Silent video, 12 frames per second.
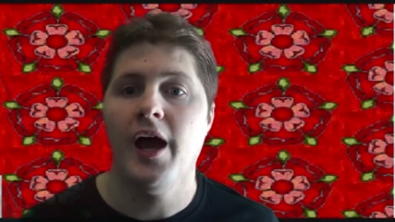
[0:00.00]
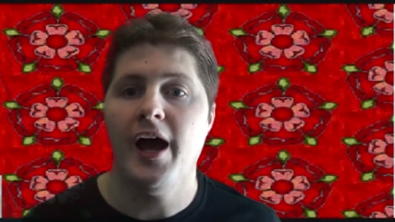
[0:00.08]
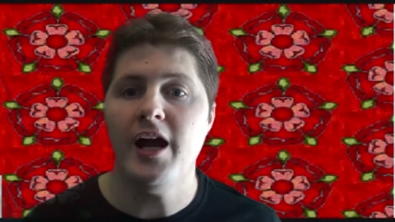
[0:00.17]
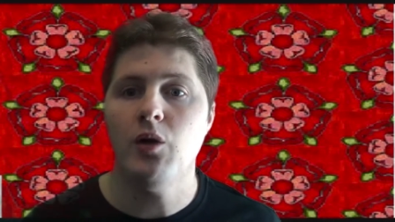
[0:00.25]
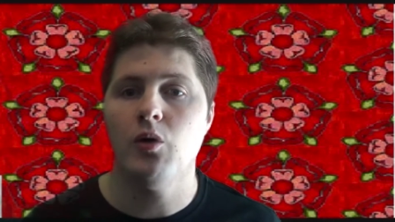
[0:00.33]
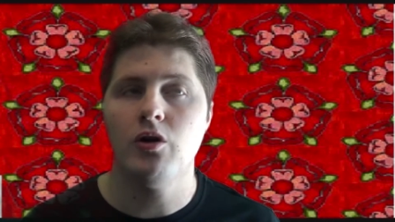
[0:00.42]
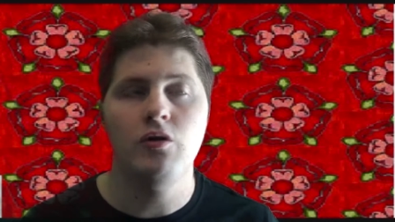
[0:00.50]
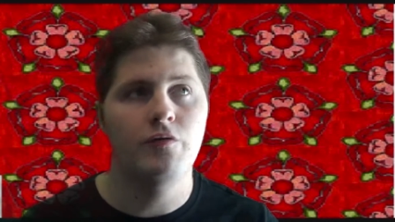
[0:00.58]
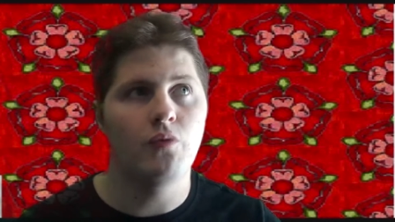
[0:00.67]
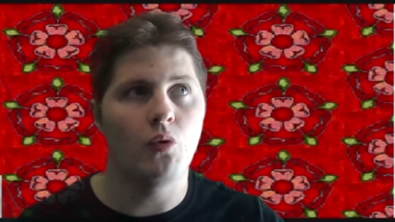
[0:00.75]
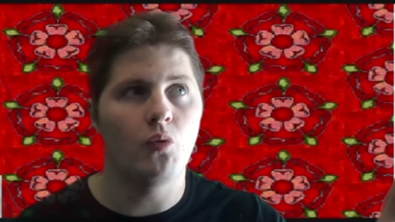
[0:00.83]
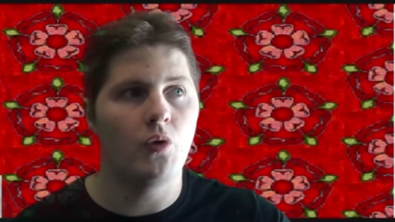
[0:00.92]
anyone who
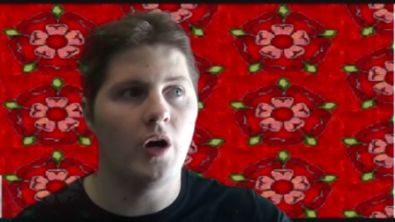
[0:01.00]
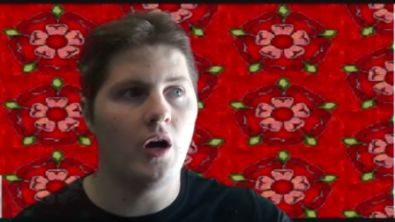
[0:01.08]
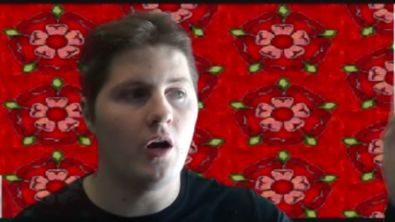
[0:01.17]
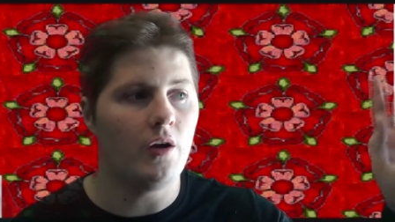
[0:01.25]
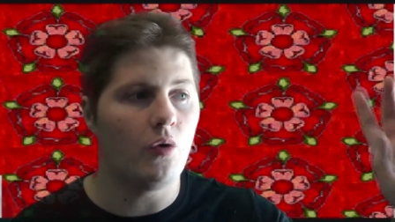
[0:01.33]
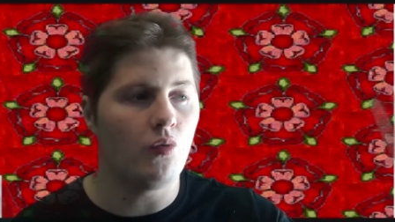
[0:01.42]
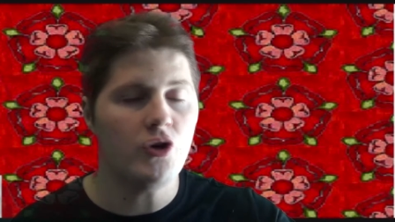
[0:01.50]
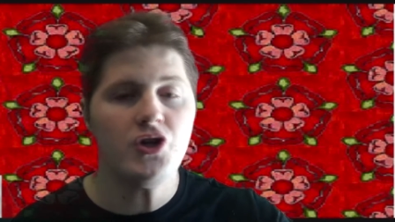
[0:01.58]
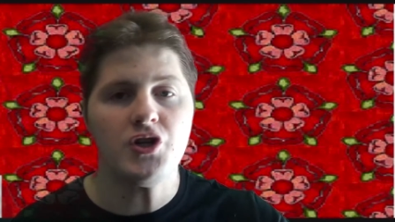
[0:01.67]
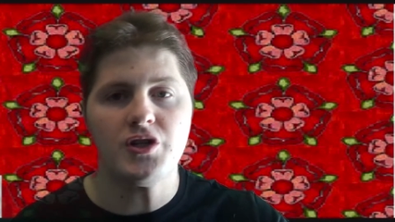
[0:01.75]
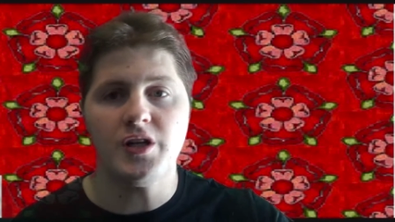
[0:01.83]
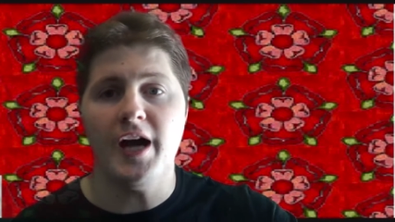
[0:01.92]
fought on
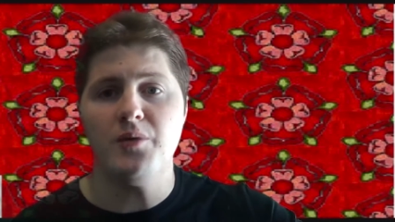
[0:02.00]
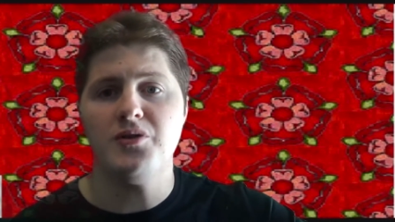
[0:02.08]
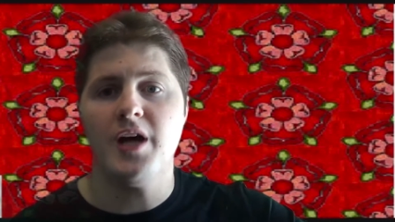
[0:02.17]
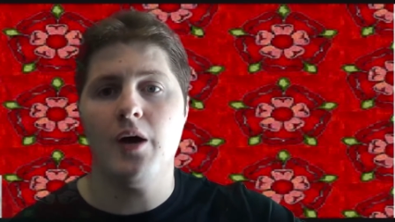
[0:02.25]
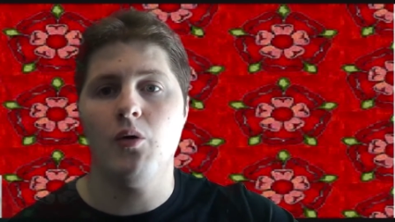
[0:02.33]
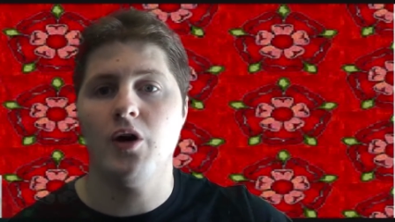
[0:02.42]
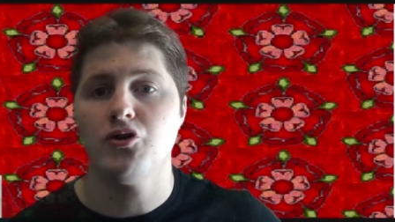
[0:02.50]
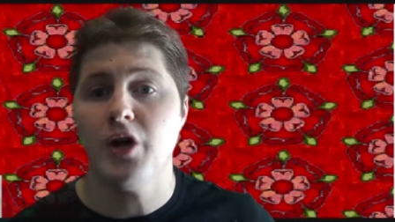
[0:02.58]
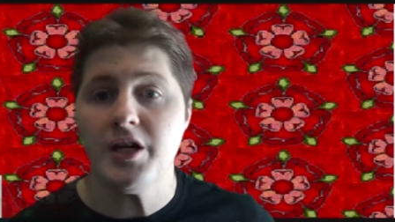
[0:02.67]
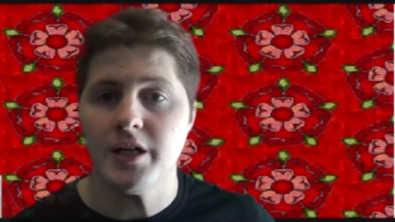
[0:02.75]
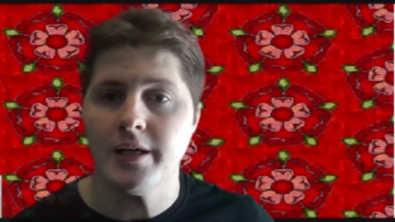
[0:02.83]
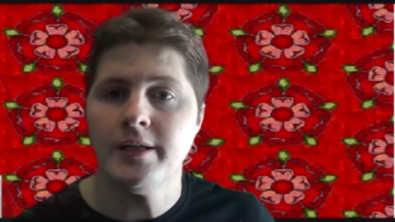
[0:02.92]
Richard's side was now a
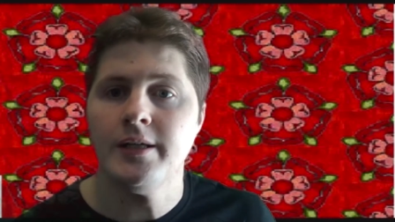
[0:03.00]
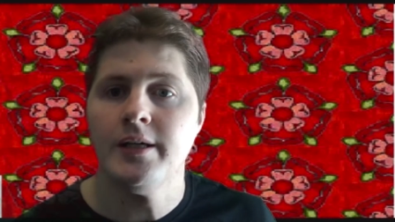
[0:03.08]
traitor,